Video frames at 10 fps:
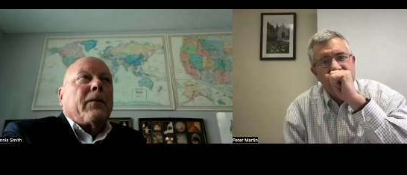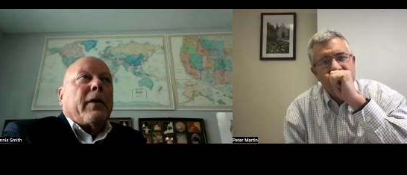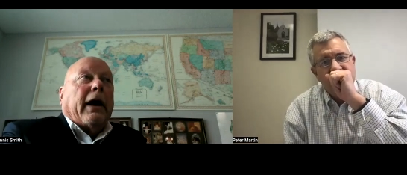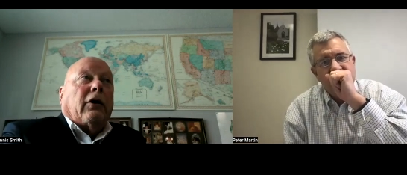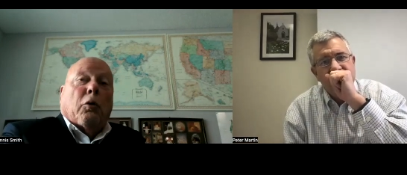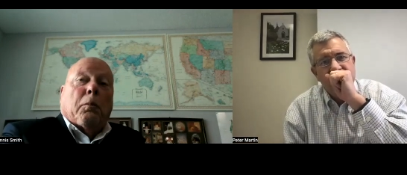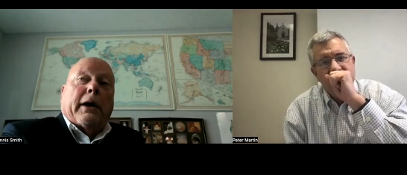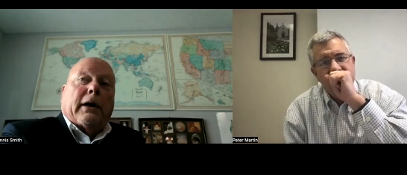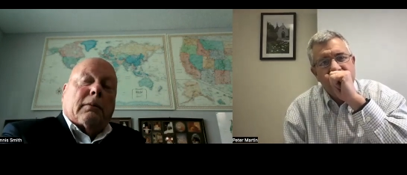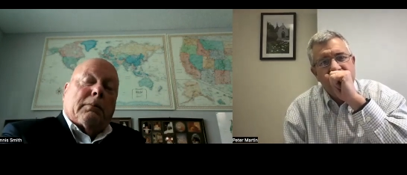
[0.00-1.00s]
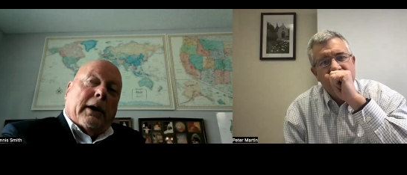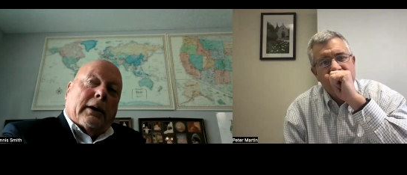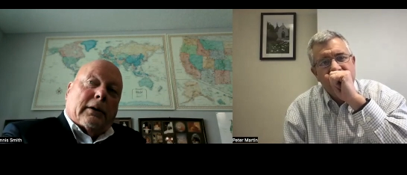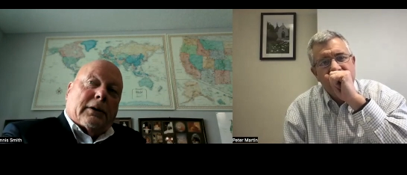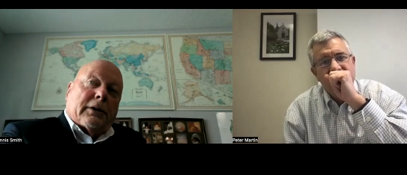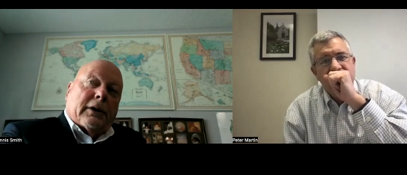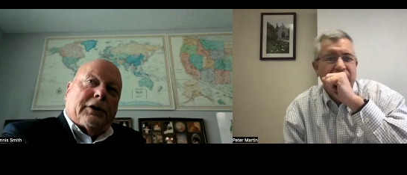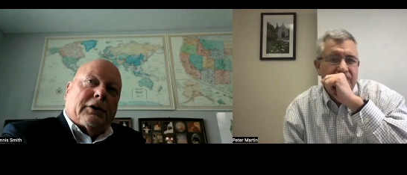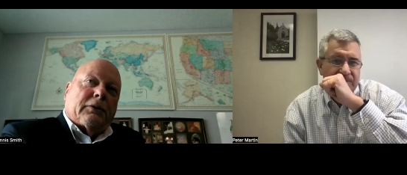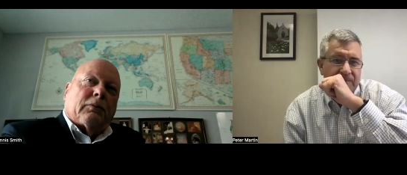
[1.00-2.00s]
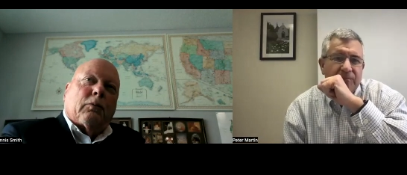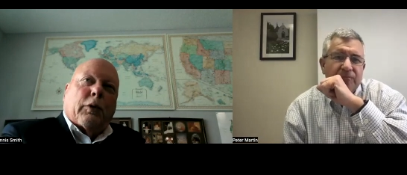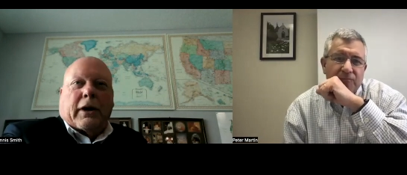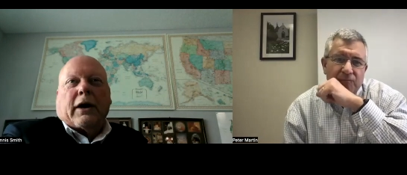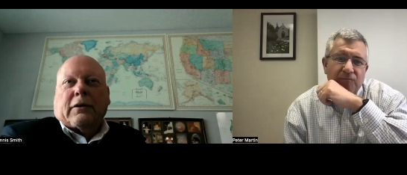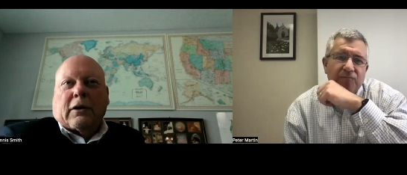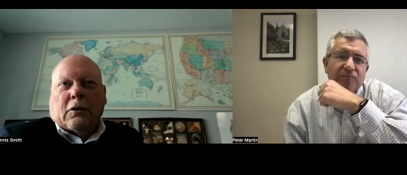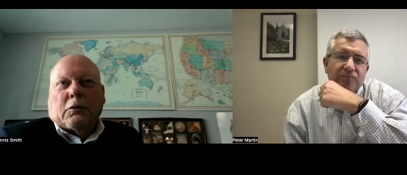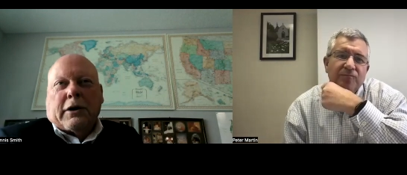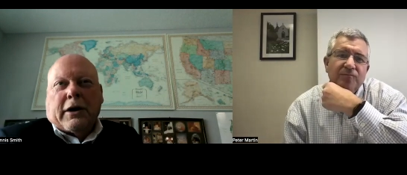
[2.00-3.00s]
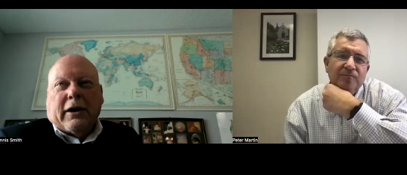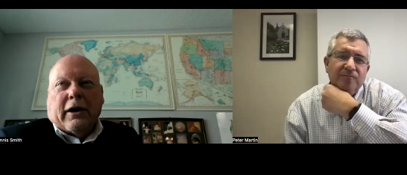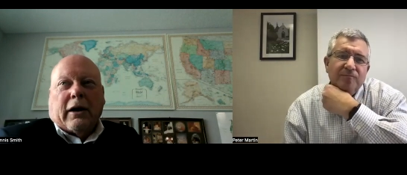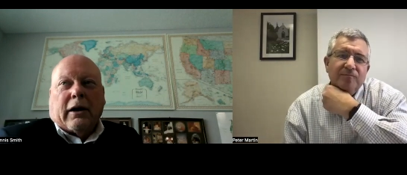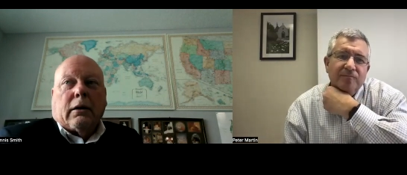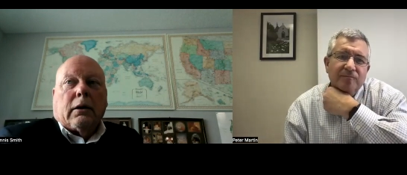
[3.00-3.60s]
Speaker 1: and nobody can make a decision without their okay,